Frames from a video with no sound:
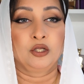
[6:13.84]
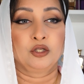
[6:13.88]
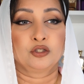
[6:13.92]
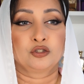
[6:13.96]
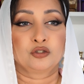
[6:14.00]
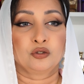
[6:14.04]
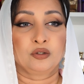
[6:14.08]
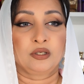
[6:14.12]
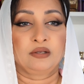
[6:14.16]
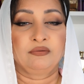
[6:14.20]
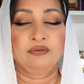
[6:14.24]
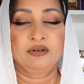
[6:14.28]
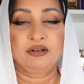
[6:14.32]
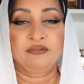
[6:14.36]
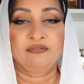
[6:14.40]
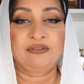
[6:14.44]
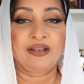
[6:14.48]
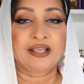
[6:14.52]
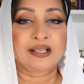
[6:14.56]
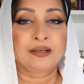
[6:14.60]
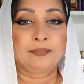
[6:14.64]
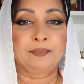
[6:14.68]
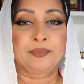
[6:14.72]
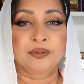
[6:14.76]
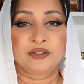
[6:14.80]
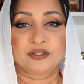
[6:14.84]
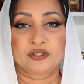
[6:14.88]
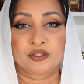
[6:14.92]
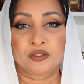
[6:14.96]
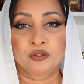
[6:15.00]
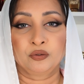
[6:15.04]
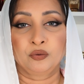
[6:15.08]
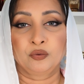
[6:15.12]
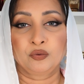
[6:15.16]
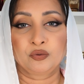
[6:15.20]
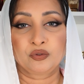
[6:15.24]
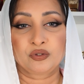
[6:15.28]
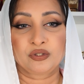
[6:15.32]
So even if like a
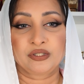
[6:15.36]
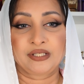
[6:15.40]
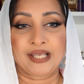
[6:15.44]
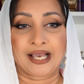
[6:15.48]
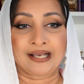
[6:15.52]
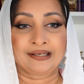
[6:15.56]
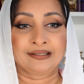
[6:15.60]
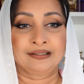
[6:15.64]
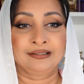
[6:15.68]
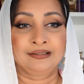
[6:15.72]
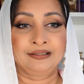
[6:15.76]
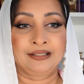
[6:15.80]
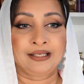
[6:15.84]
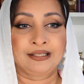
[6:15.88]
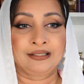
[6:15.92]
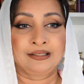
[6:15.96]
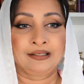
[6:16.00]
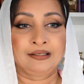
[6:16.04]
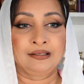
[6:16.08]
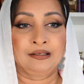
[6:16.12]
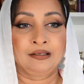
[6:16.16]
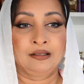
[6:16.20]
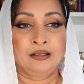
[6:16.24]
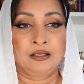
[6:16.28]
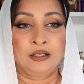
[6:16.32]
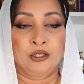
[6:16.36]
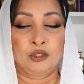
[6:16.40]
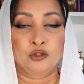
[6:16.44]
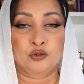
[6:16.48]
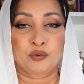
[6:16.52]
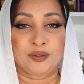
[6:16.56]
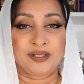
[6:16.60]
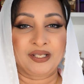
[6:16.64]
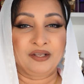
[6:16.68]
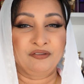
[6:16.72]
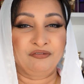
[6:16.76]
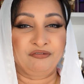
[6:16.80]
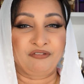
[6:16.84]
person who's younger than
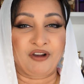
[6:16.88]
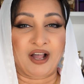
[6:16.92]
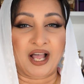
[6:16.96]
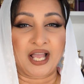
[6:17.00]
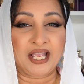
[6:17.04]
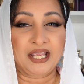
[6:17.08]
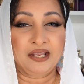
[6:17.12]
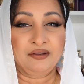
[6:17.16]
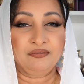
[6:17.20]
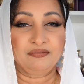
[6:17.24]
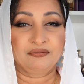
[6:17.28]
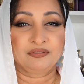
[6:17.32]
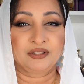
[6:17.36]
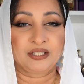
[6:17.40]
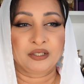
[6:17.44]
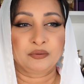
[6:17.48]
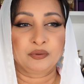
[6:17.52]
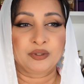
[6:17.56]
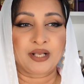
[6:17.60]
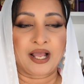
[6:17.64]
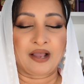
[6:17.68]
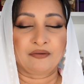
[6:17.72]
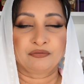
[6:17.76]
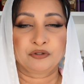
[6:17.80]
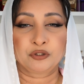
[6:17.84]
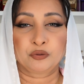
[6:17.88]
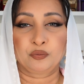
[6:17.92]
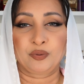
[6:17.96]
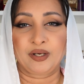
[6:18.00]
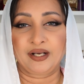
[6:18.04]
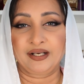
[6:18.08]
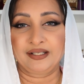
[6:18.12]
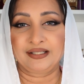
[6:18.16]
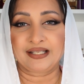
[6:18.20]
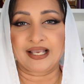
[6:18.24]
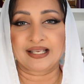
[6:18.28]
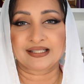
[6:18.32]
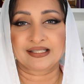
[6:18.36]
25, they would have to wear
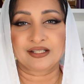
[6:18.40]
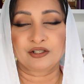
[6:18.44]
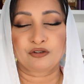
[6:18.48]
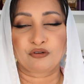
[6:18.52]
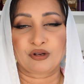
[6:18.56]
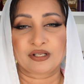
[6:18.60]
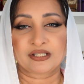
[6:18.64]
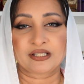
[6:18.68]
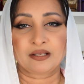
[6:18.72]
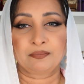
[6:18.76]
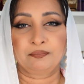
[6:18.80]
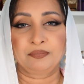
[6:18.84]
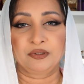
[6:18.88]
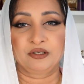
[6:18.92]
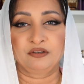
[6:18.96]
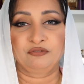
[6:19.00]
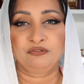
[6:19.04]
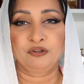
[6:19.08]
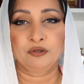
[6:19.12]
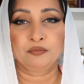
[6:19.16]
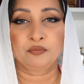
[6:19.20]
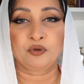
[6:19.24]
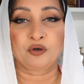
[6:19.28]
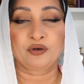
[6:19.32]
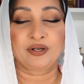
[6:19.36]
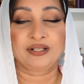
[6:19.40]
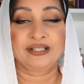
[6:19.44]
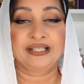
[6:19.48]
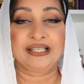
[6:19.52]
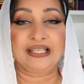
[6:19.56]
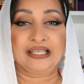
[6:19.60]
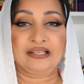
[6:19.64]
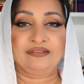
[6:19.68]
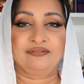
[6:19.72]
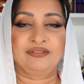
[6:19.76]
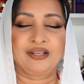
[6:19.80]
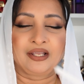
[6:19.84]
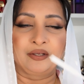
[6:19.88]
it as a dress-up perfume or an
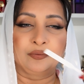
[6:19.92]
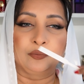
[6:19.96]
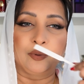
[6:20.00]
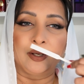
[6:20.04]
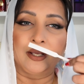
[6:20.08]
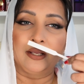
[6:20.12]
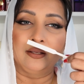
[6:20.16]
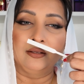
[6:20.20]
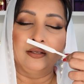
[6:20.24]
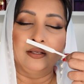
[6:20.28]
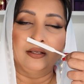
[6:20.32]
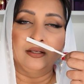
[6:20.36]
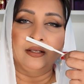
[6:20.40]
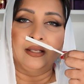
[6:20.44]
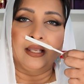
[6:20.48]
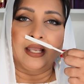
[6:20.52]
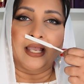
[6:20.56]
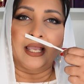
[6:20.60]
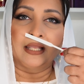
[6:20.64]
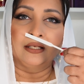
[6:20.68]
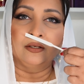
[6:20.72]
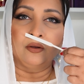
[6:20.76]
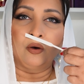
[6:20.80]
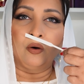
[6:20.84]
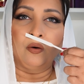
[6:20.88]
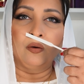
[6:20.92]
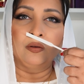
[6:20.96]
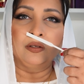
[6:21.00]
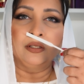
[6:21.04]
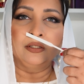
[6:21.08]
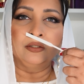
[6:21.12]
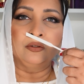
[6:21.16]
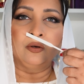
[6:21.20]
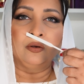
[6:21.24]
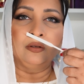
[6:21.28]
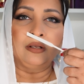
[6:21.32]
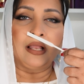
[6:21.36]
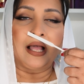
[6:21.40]
evening wear. And all in
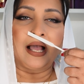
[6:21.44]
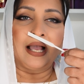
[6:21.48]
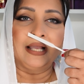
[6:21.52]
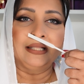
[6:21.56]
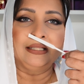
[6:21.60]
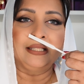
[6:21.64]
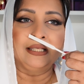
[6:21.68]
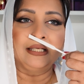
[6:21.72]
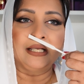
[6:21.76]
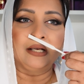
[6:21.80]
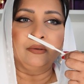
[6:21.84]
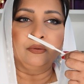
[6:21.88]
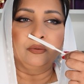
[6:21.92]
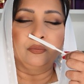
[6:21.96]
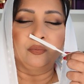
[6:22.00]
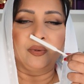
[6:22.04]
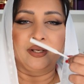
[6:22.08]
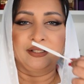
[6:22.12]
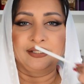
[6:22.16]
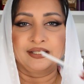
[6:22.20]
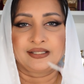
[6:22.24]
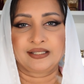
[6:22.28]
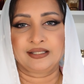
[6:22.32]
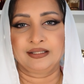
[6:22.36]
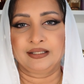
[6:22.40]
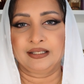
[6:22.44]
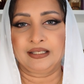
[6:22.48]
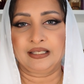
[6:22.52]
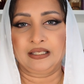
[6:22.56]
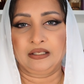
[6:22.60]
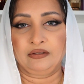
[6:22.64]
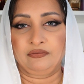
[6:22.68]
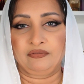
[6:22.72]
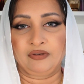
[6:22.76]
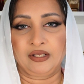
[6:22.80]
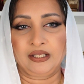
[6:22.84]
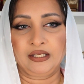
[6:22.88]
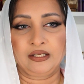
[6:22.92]
all, I think I would wear this in the
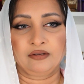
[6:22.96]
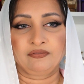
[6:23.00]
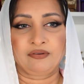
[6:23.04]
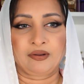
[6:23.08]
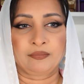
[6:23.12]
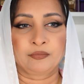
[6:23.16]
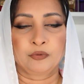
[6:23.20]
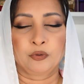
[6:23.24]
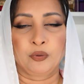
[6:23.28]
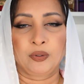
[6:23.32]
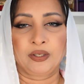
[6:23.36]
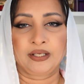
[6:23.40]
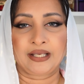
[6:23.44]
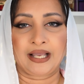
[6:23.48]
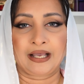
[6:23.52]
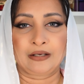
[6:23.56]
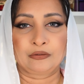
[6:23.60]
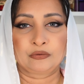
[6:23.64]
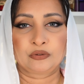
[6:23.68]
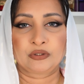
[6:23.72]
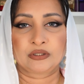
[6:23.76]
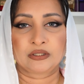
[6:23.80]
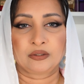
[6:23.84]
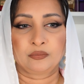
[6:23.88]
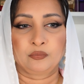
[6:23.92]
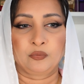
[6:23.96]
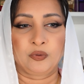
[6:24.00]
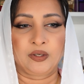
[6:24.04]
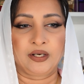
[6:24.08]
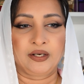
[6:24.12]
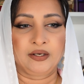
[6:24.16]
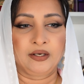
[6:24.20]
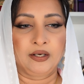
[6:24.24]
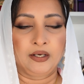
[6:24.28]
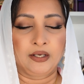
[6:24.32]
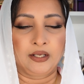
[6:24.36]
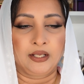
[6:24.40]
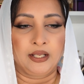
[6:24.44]
evening if I'm going out
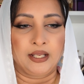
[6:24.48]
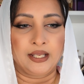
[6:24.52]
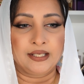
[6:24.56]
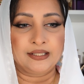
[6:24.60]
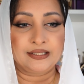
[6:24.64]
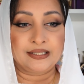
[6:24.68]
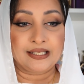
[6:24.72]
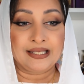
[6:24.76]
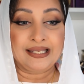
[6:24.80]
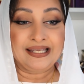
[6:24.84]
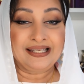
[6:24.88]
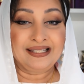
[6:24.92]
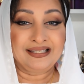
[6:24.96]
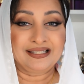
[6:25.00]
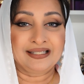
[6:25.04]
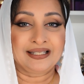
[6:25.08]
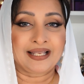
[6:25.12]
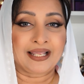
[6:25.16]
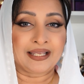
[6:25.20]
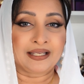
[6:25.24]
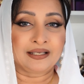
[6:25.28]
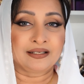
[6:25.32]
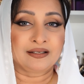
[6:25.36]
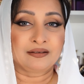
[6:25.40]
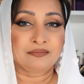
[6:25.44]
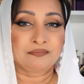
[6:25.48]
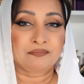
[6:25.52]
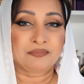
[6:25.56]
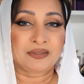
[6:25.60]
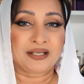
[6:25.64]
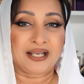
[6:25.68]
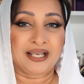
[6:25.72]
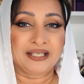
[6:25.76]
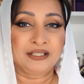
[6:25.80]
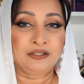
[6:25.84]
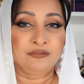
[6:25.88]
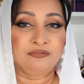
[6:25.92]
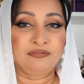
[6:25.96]
somewhere. It is like a
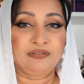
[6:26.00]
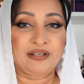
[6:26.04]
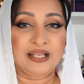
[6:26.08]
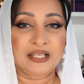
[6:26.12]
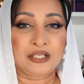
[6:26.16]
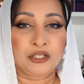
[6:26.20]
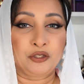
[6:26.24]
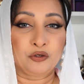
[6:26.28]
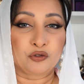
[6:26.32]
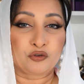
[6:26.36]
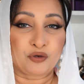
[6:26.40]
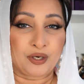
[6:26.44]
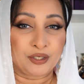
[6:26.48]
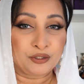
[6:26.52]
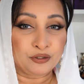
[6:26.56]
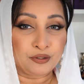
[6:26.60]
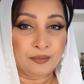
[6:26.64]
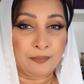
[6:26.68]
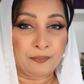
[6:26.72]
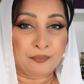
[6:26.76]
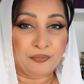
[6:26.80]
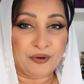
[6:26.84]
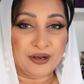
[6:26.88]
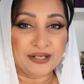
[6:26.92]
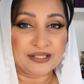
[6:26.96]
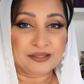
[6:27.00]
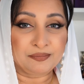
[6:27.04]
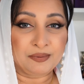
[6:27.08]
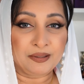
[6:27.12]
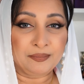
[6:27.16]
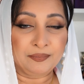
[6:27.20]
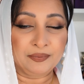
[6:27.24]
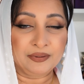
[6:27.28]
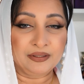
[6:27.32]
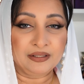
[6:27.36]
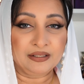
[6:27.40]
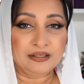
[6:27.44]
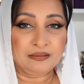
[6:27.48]
kind of like you're trying to impress
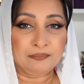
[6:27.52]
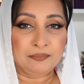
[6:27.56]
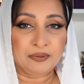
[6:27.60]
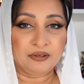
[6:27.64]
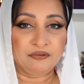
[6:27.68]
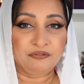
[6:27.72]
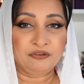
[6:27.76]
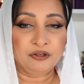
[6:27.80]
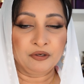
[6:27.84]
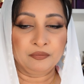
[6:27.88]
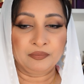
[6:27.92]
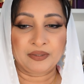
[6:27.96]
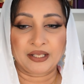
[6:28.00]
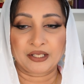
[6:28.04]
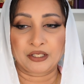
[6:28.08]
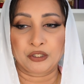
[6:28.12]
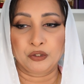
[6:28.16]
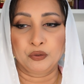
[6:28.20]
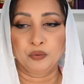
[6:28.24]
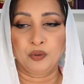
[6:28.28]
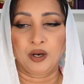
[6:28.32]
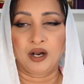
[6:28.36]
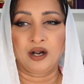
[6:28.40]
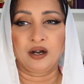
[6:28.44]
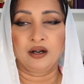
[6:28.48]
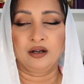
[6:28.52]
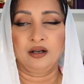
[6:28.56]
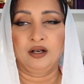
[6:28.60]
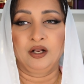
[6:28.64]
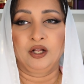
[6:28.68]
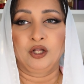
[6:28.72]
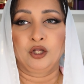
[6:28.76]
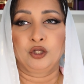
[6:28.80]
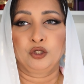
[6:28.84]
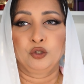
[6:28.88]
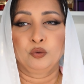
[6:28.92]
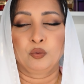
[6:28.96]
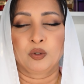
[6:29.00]
people perfume, like you want
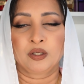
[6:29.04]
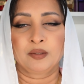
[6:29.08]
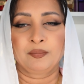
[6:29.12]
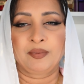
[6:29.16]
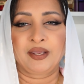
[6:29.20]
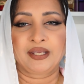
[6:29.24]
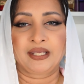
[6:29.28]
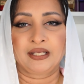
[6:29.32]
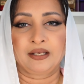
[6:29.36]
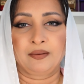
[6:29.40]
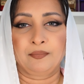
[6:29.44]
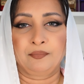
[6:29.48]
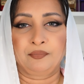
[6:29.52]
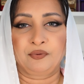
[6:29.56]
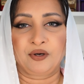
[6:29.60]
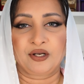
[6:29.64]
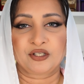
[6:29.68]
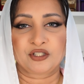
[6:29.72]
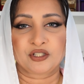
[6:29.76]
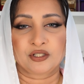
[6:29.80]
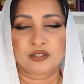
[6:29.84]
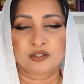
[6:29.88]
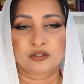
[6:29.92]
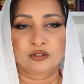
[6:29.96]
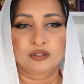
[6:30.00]
to make an impression.